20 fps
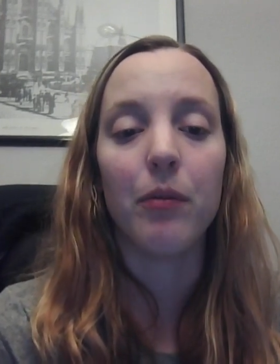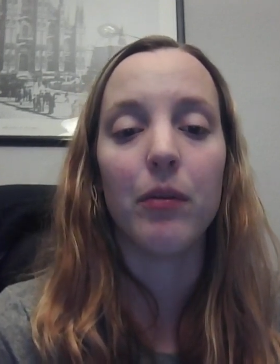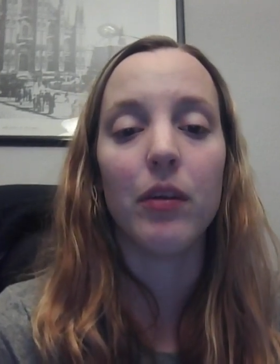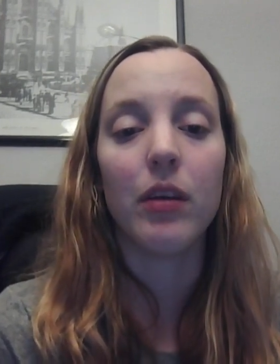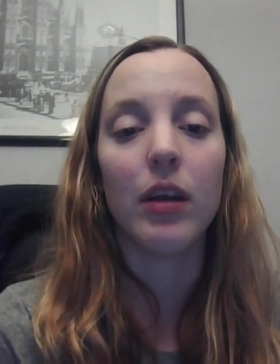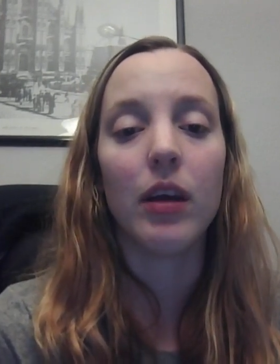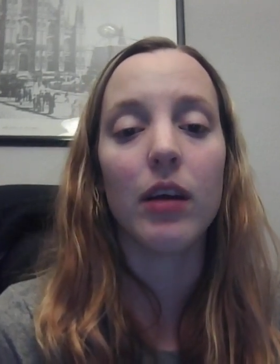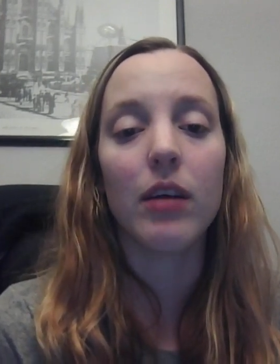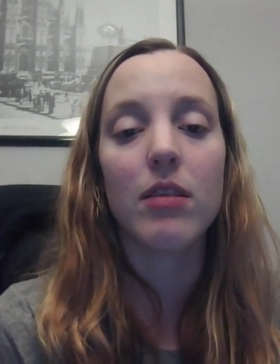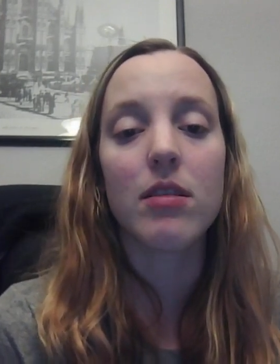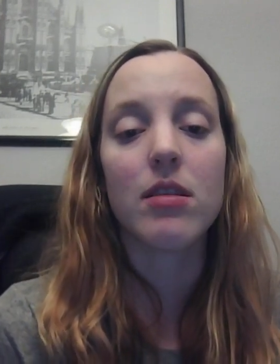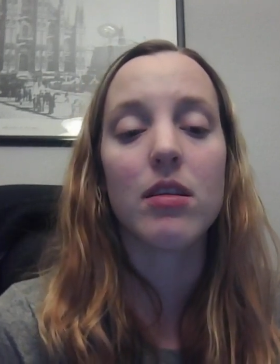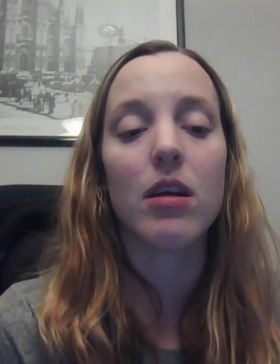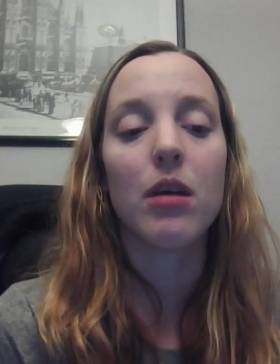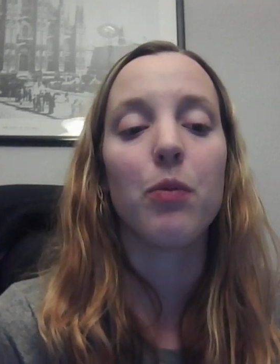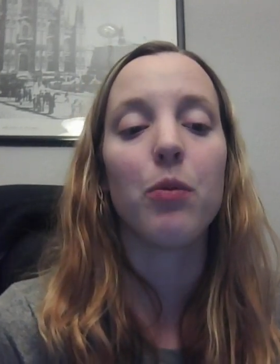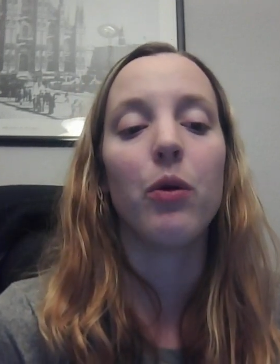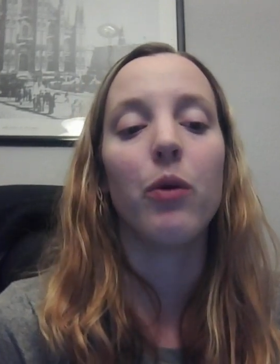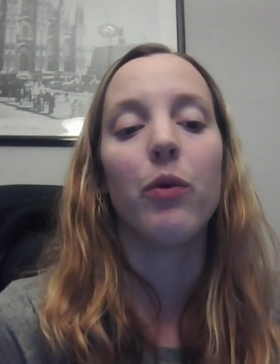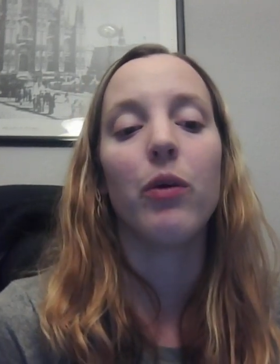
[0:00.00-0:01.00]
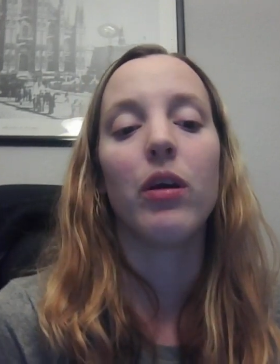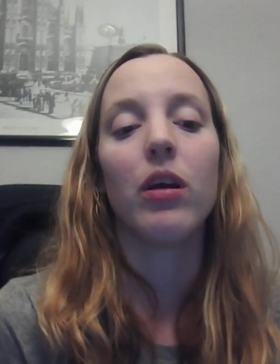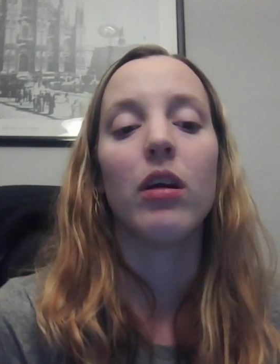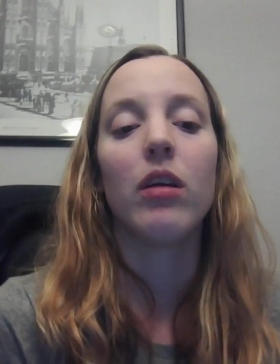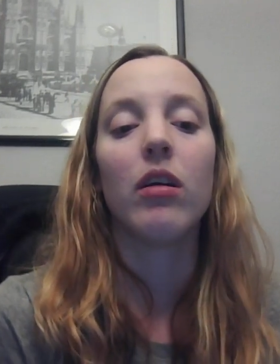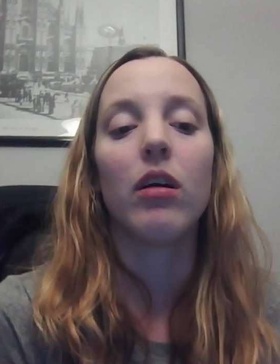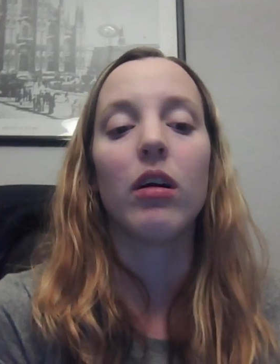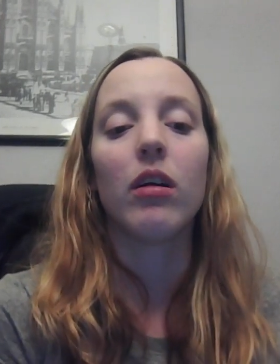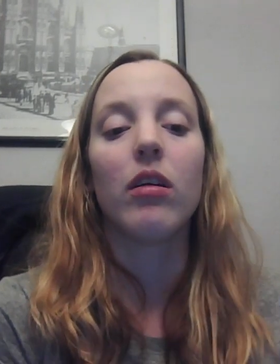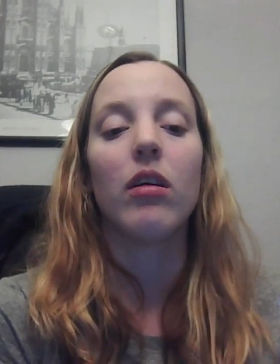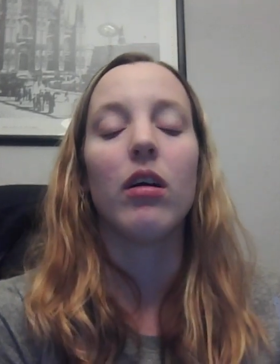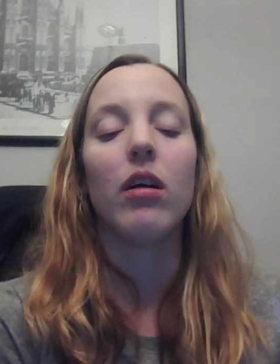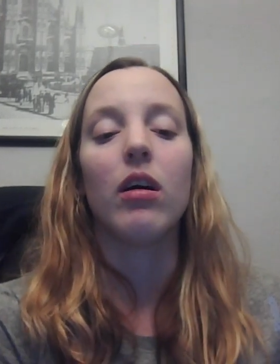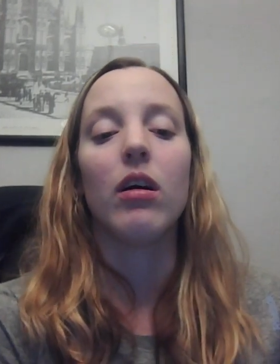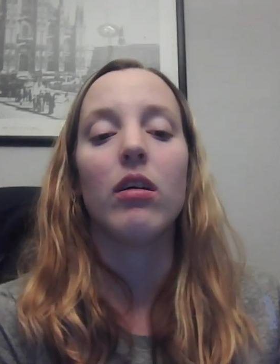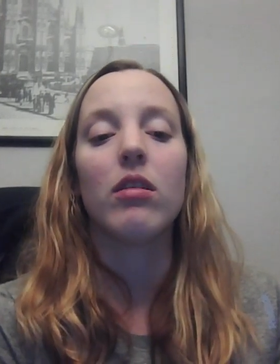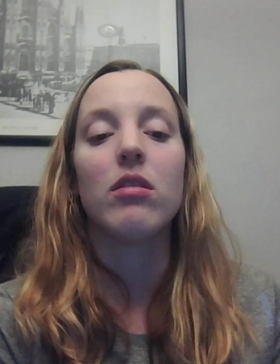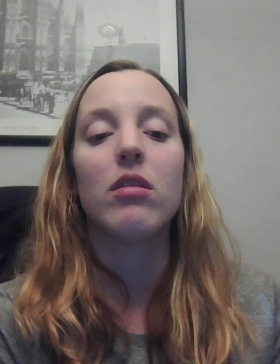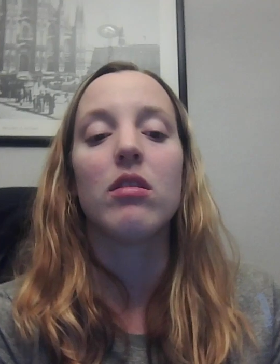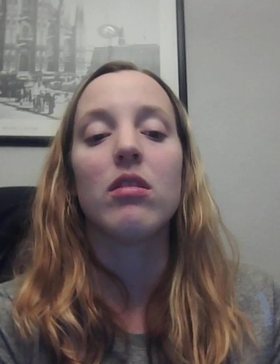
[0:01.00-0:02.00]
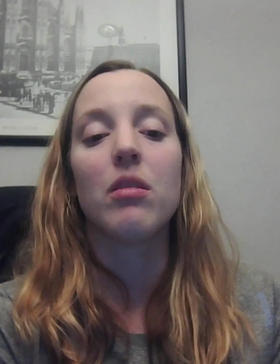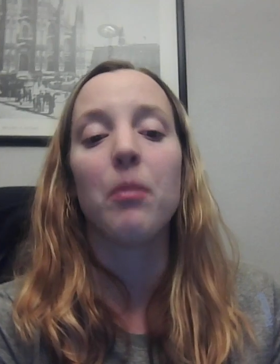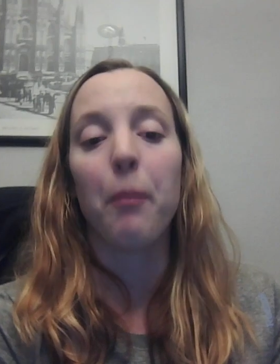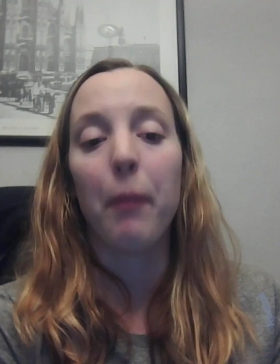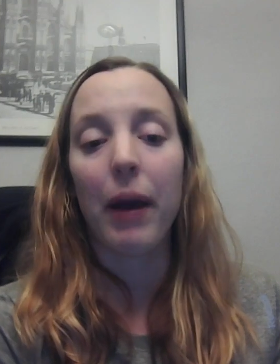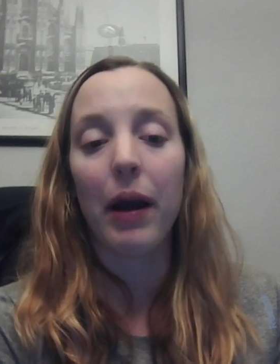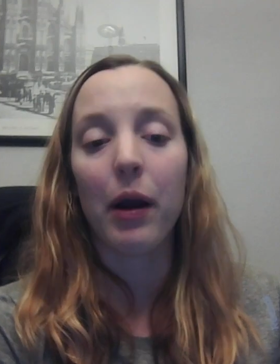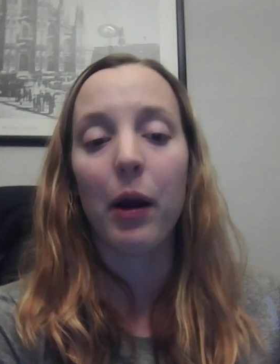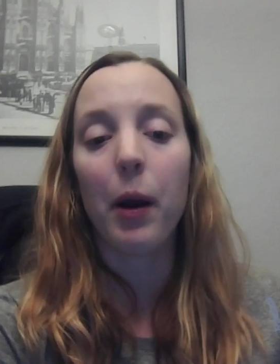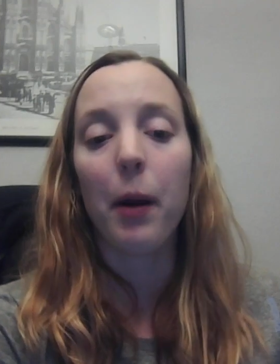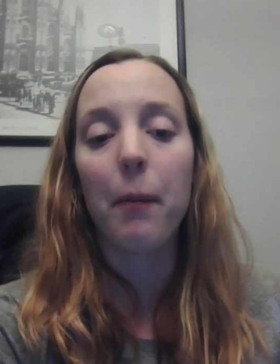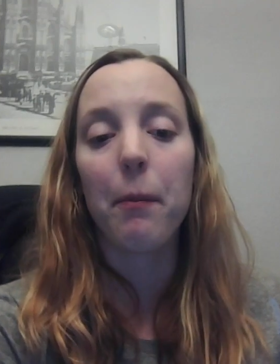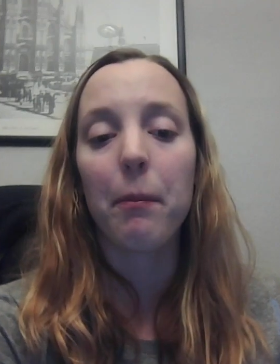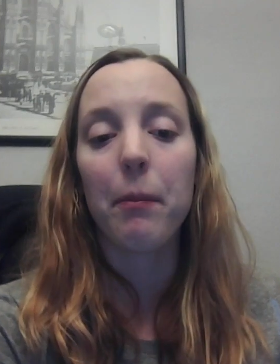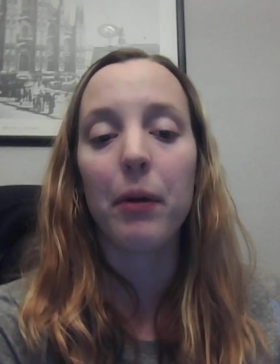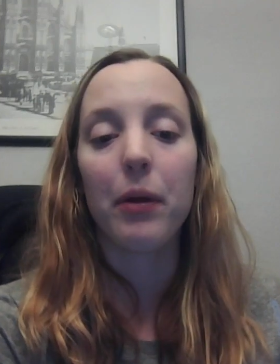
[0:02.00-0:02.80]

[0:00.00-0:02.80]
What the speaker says: Next step, we would conduct a system backup.